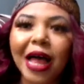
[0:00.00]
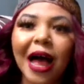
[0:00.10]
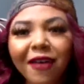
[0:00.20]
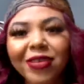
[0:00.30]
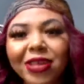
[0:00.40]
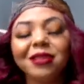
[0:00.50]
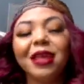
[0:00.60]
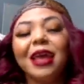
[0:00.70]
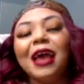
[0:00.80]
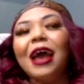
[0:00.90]

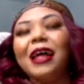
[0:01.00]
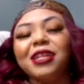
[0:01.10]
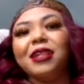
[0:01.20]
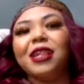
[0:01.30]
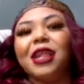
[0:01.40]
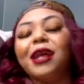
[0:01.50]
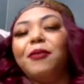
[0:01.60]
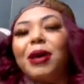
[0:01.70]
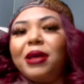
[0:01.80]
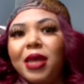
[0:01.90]
obviously after thinking
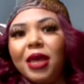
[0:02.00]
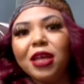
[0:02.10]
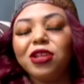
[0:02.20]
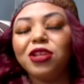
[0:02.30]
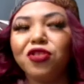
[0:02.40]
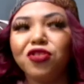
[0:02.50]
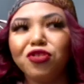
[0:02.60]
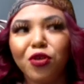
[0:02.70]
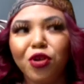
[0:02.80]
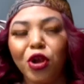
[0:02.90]
about it
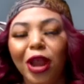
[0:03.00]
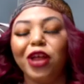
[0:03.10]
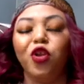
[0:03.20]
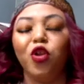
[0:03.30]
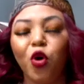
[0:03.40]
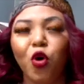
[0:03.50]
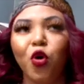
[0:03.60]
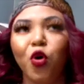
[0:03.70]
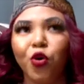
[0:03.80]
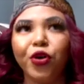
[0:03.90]
like
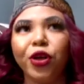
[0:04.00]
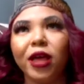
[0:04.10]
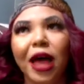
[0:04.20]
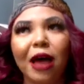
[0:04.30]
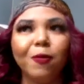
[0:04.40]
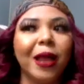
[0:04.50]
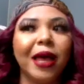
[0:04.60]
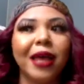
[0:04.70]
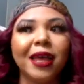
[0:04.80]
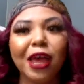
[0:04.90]
long, I'm
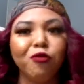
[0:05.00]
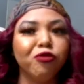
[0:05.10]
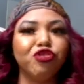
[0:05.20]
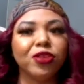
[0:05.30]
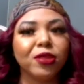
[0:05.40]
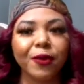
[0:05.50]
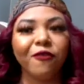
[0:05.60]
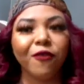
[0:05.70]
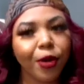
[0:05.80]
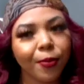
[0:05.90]
like it would just be
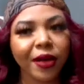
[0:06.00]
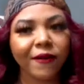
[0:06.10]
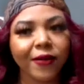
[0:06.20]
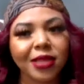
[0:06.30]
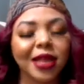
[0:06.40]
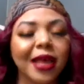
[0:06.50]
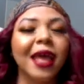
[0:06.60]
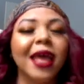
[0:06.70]
for appearance. Like